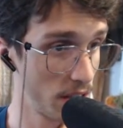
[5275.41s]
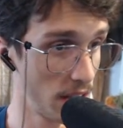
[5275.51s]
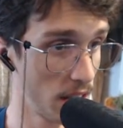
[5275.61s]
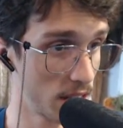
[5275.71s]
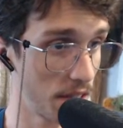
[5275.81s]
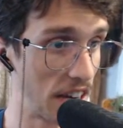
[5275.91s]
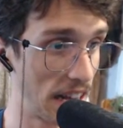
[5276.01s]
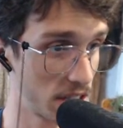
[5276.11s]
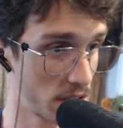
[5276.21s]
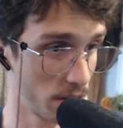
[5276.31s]

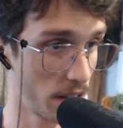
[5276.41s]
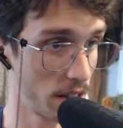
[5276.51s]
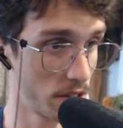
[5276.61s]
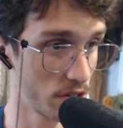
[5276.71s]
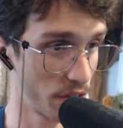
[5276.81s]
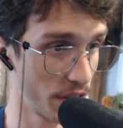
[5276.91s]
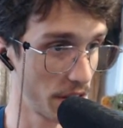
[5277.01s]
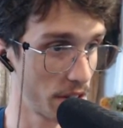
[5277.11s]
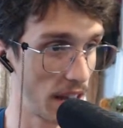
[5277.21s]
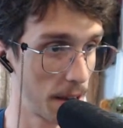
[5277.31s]
A7S III used for video,
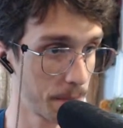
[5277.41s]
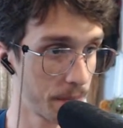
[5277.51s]
yeah.